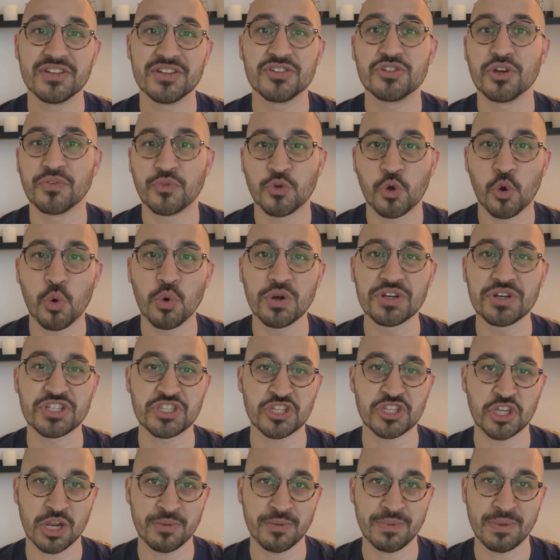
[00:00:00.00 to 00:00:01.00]
So, of course,
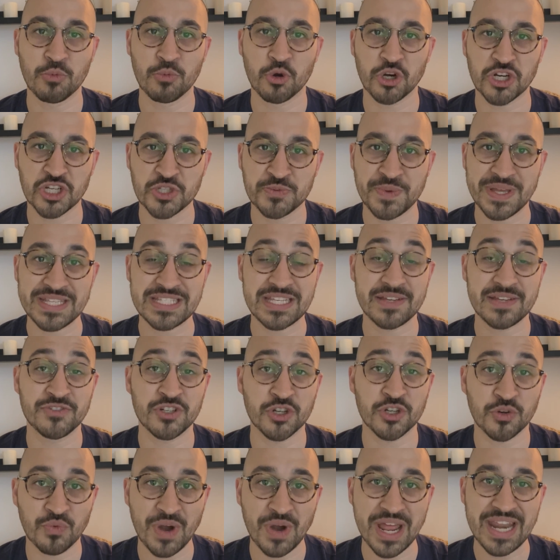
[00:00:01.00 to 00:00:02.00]
it's going to be more expensive
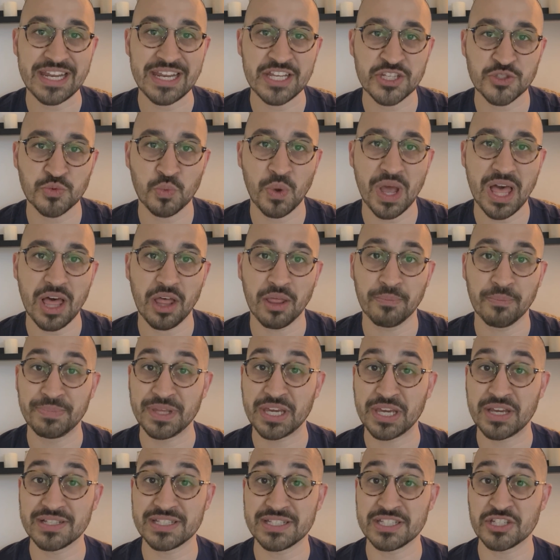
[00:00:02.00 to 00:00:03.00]
to rent as well
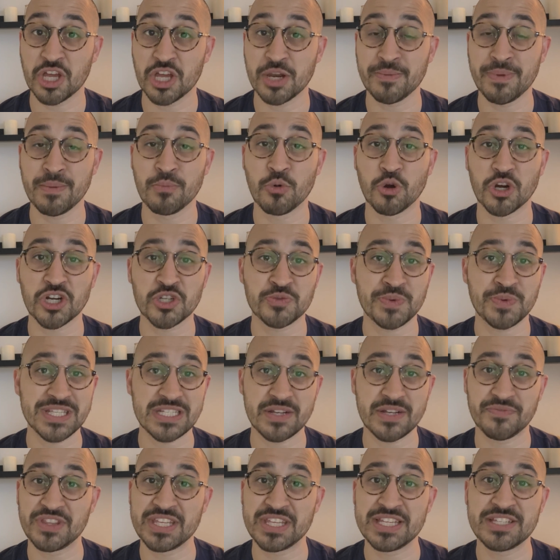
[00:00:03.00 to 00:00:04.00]
because it's going to be more
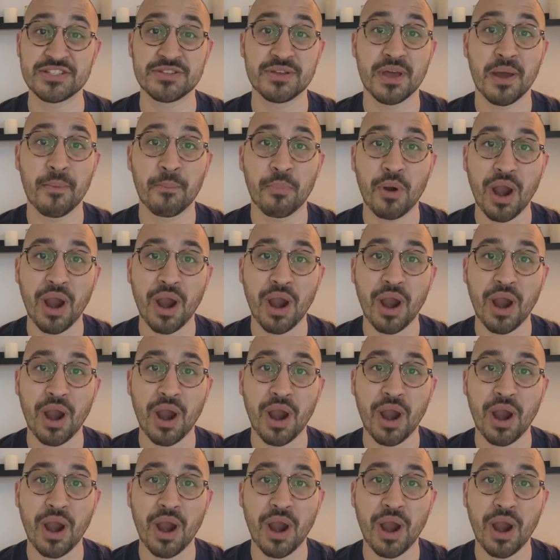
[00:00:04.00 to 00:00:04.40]
expensive for these